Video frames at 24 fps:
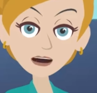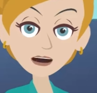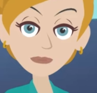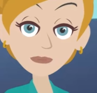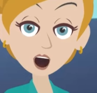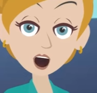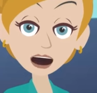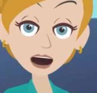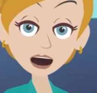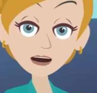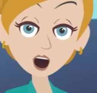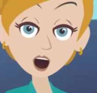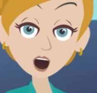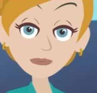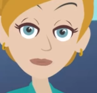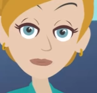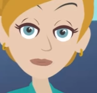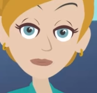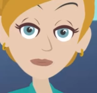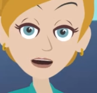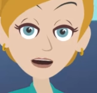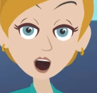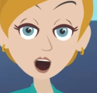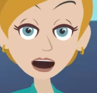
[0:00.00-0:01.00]
So he
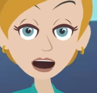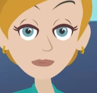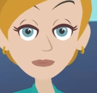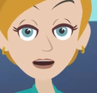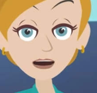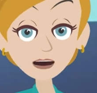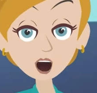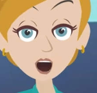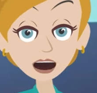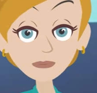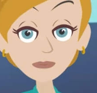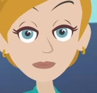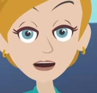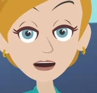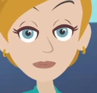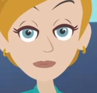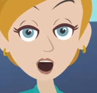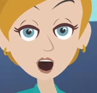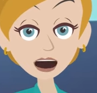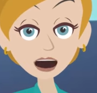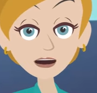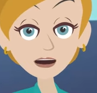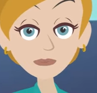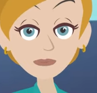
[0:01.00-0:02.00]
has figured out
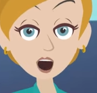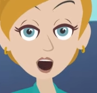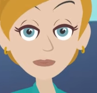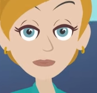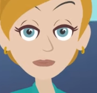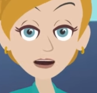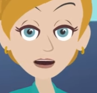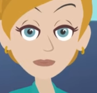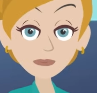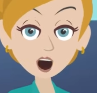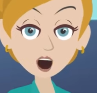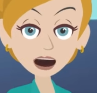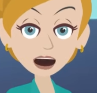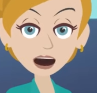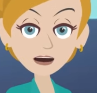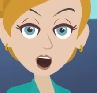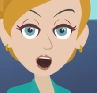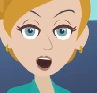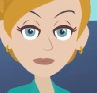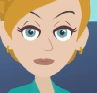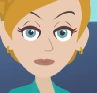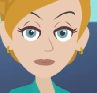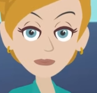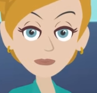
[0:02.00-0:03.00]
his own special,
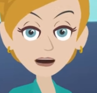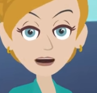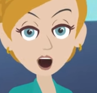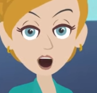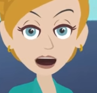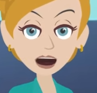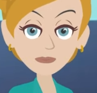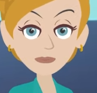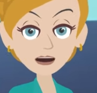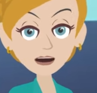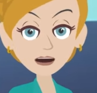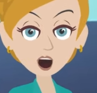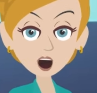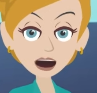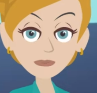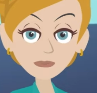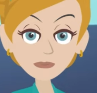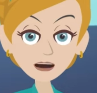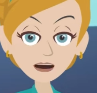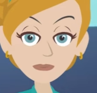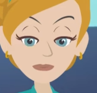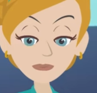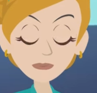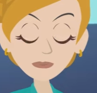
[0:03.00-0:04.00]
unique way of
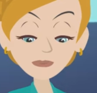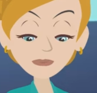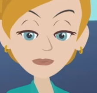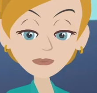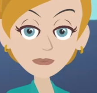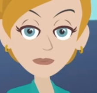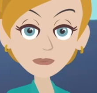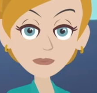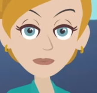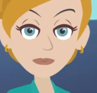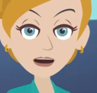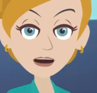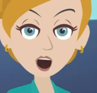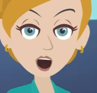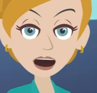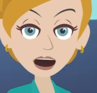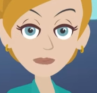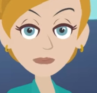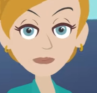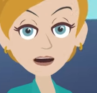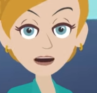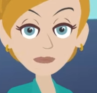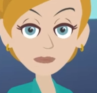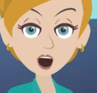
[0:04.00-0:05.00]
doing it. But in the
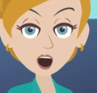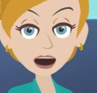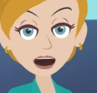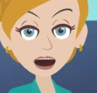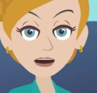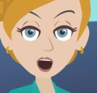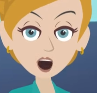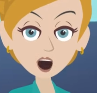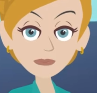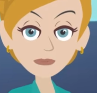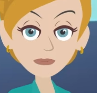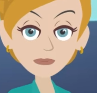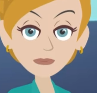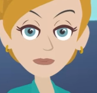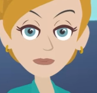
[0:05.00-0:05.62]
process,